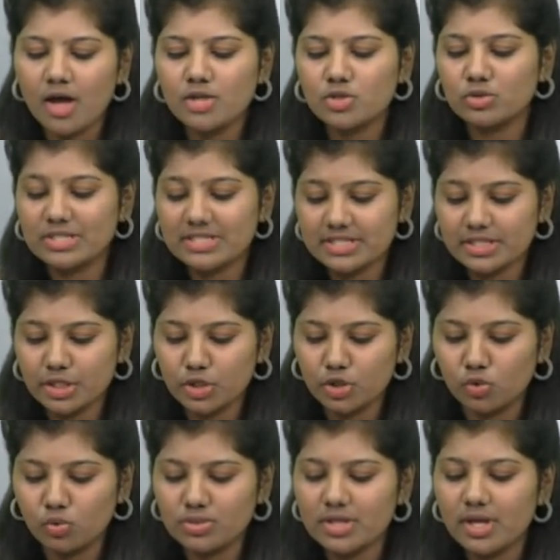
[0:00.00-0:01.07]
So this is the
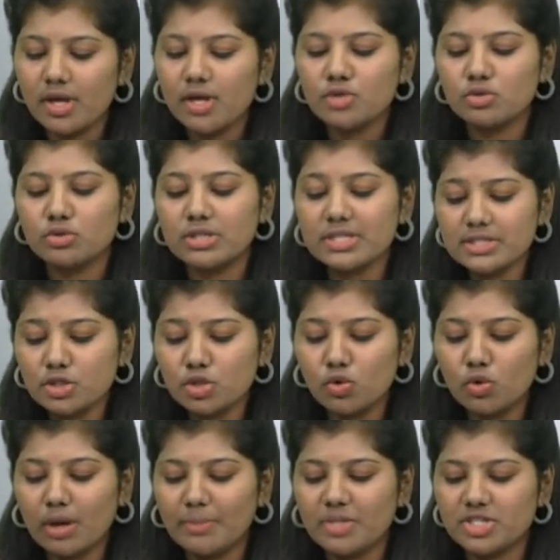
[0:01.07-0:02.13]
news. So this new
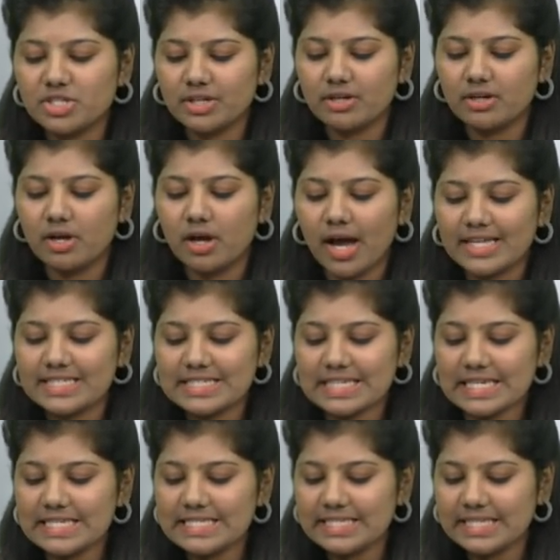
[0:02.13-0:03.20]
commission,
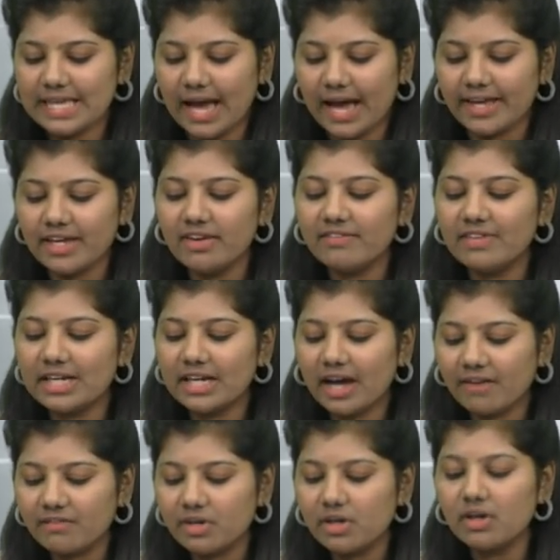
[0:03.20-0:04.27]
HECI, will
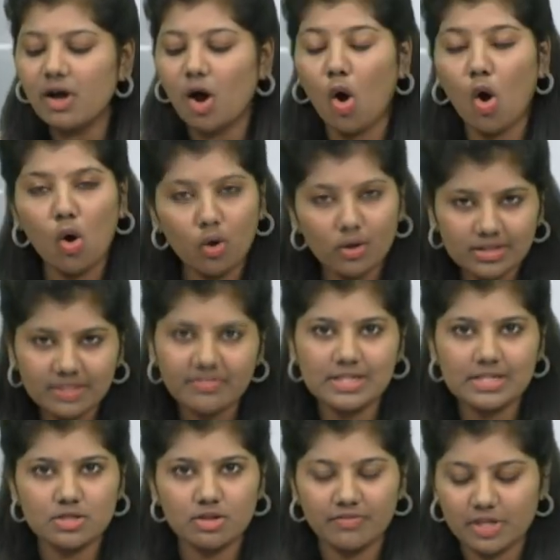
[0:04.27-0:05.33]
cover all the
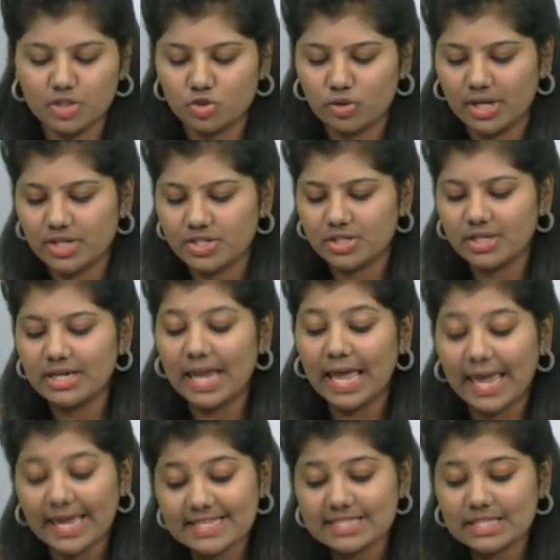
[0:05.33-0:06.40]
fields of education
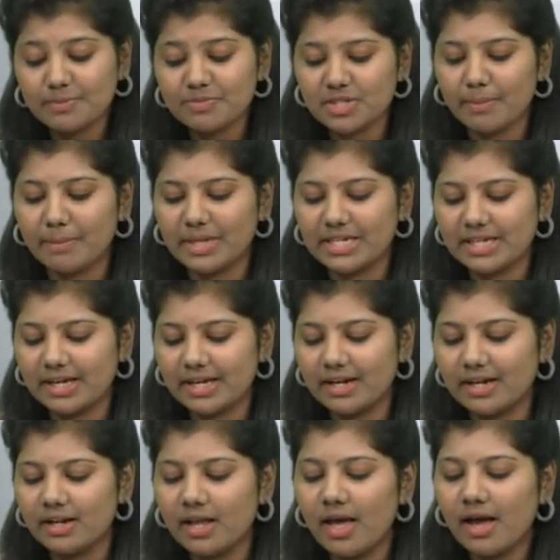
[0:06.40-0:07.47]
except
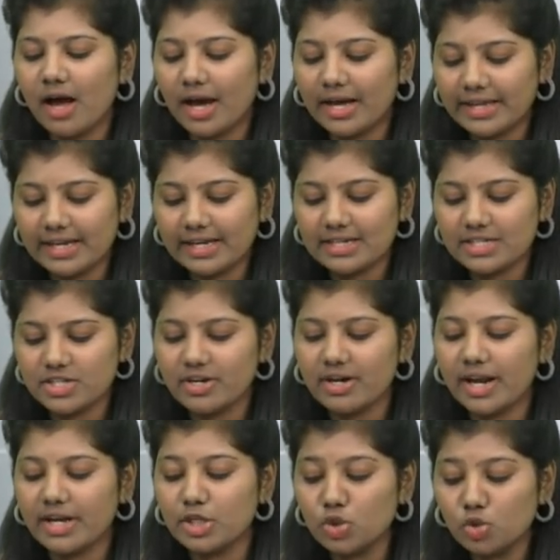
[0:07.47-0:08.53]
medical, agriculture
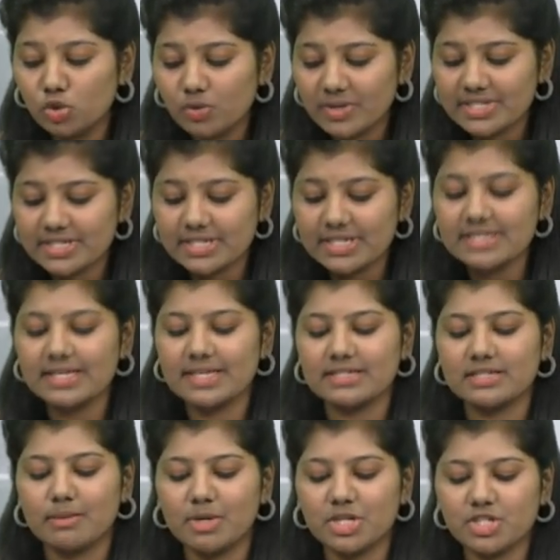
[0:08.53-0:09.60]
and universities
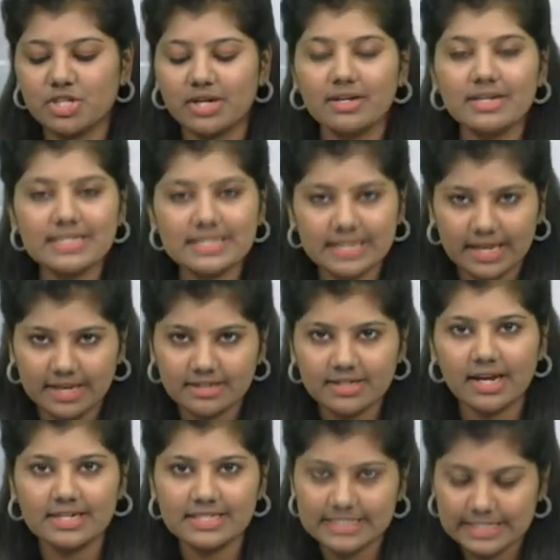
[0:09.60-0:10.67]
established under state
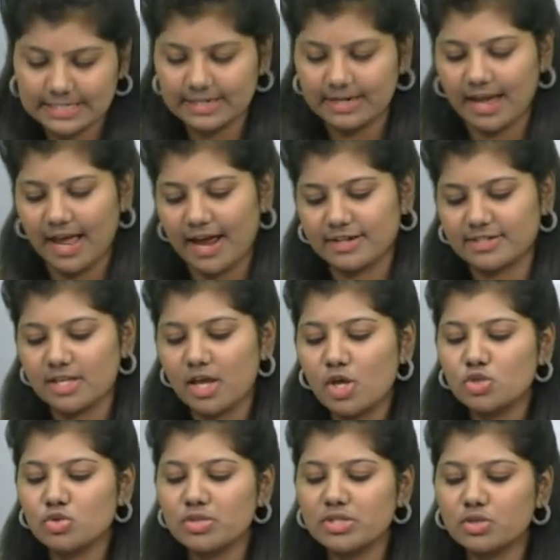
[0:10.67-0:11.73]
and central acts.
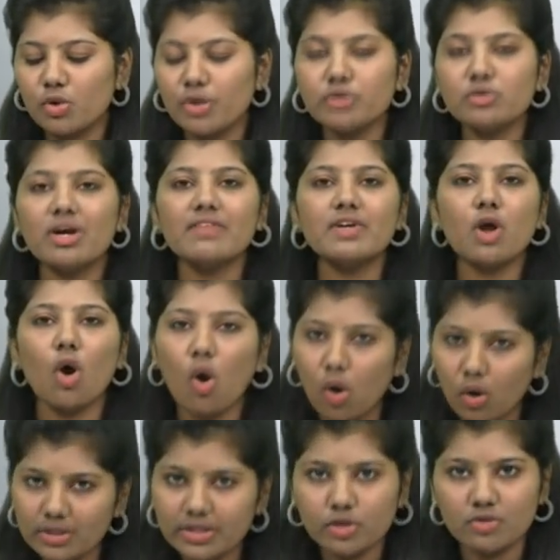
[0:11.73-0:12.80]
So it is going to cover all
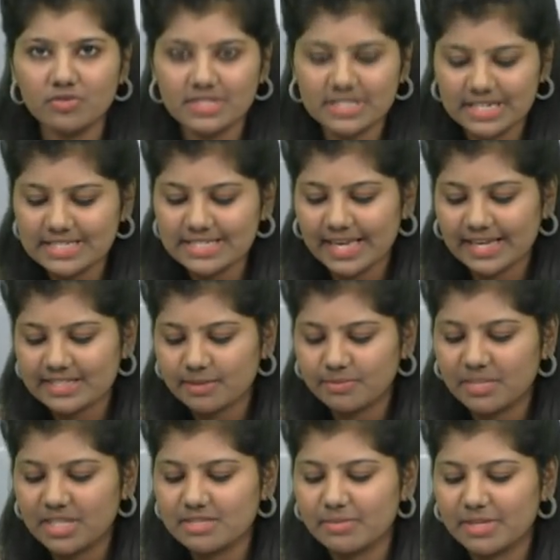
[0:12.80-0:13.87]
all the universities except
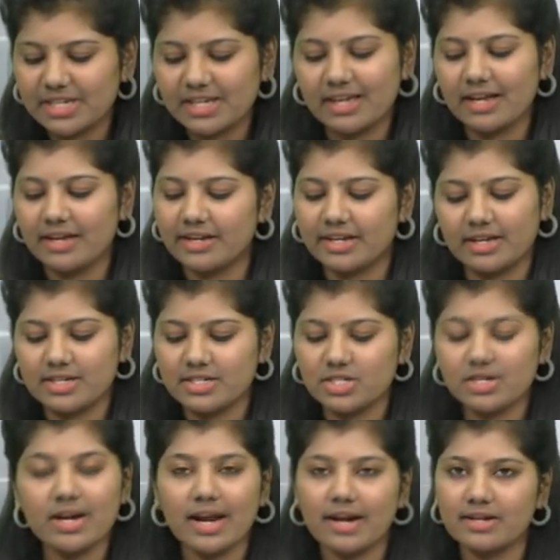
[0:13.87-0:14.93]
these medical,
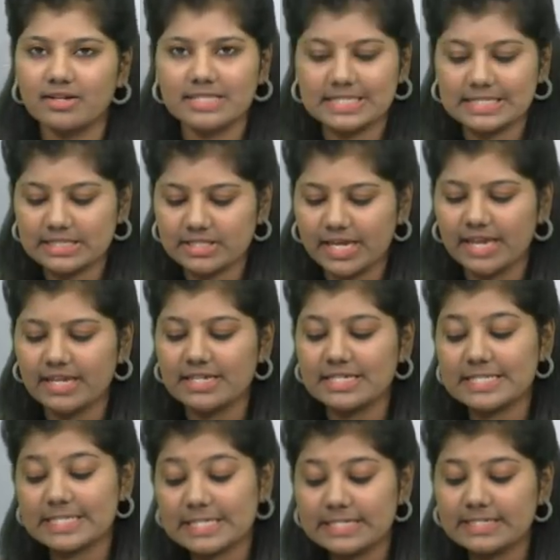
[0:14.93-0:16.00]
agriculture and state and
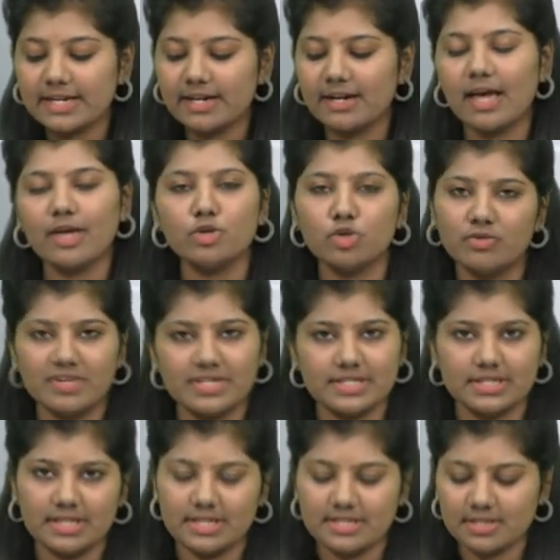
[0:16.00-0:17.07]
central
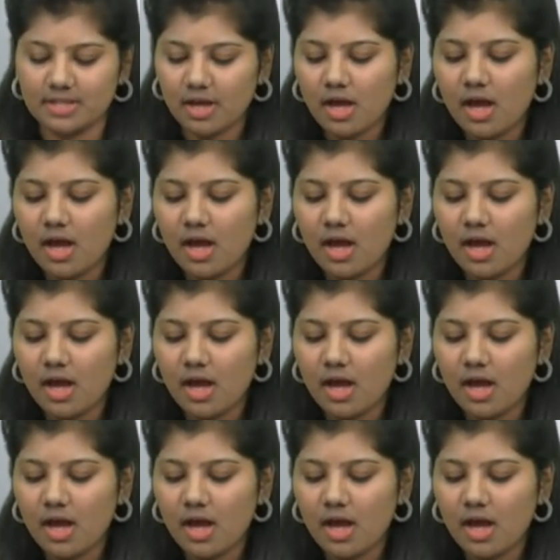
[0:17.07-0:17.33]
universities.